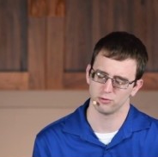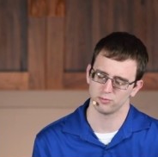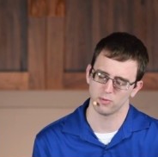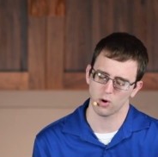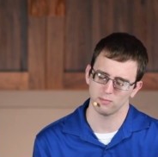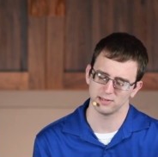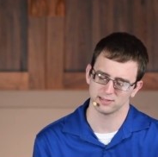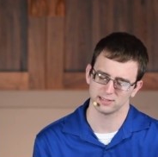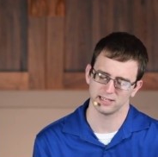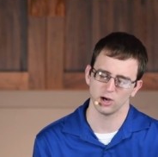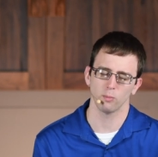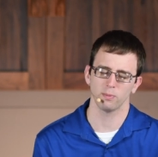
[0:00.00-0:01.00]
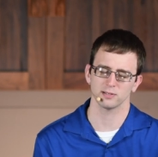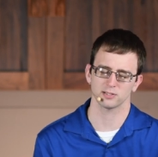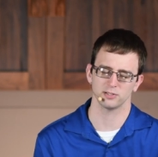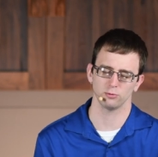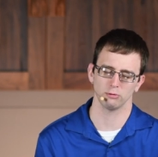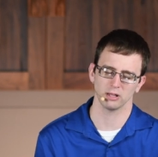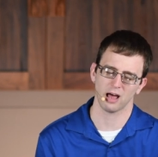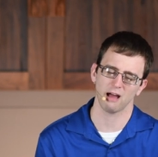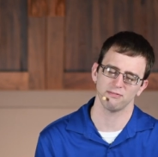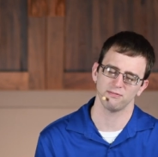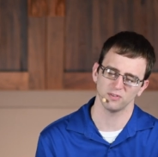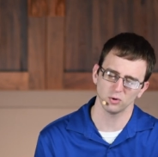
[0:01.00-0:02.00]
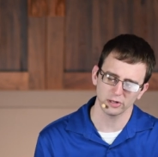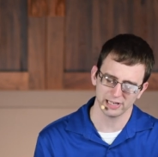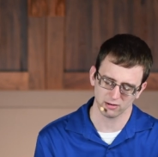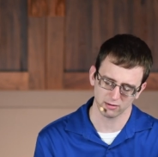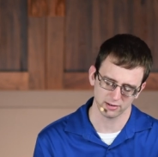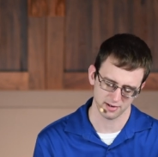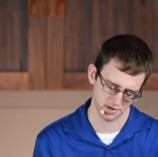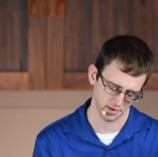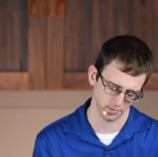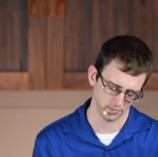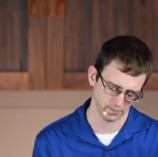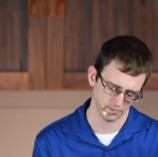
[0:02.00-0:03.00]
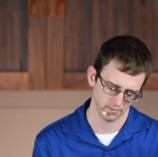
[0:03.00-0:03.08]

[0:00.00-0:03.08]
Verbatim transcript: those moments and help us to rely fully on you